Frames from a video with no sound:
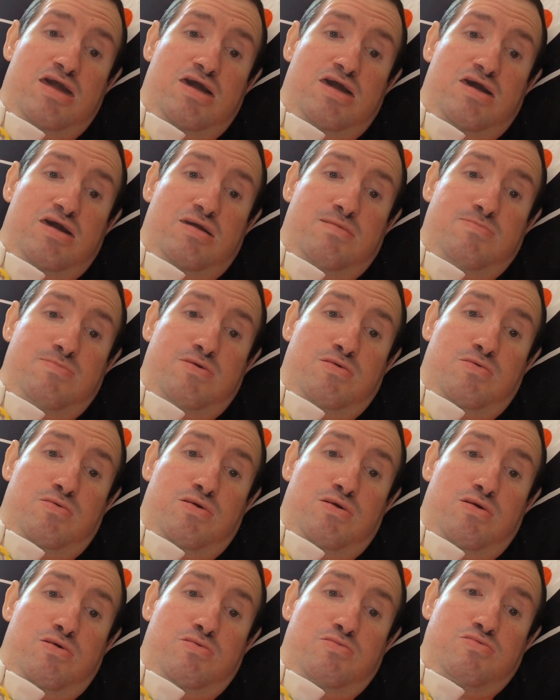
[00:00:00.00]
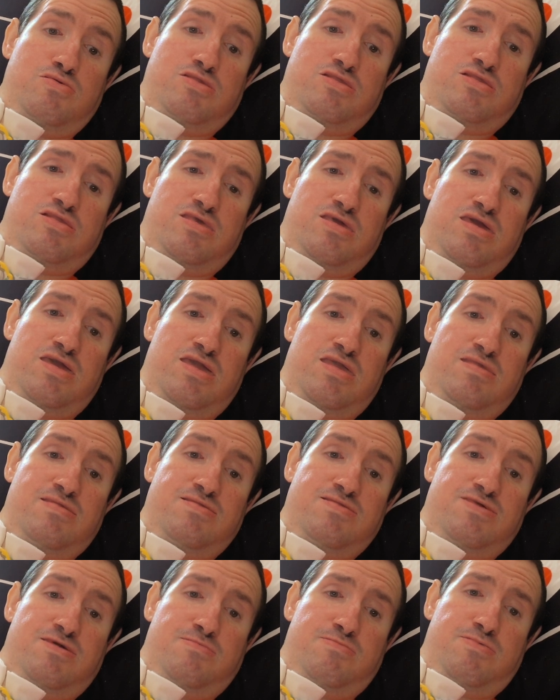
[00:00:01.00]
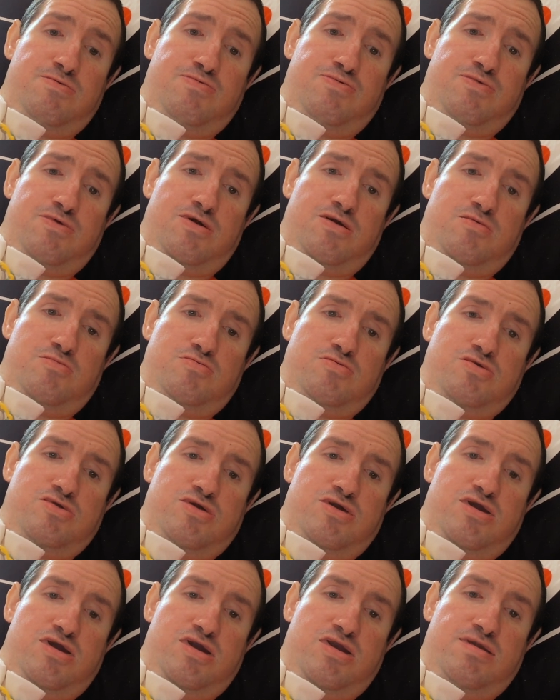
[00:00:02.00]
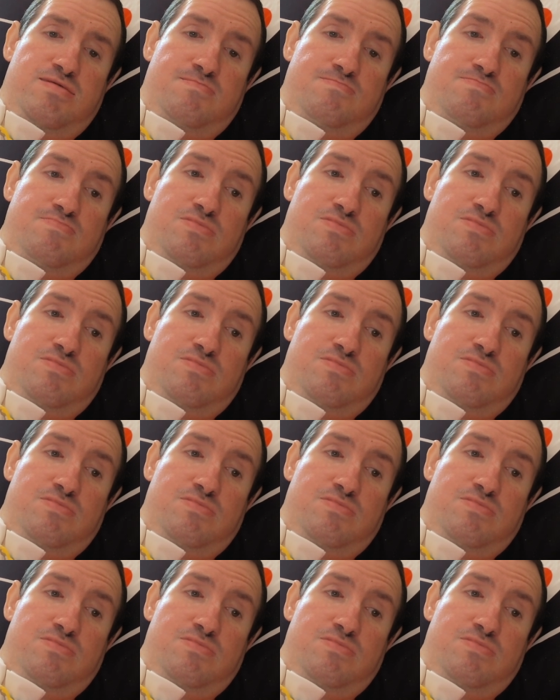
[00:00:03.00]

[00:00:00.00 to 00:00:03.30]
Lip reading: I'm your host, Jimmy Flyers guy.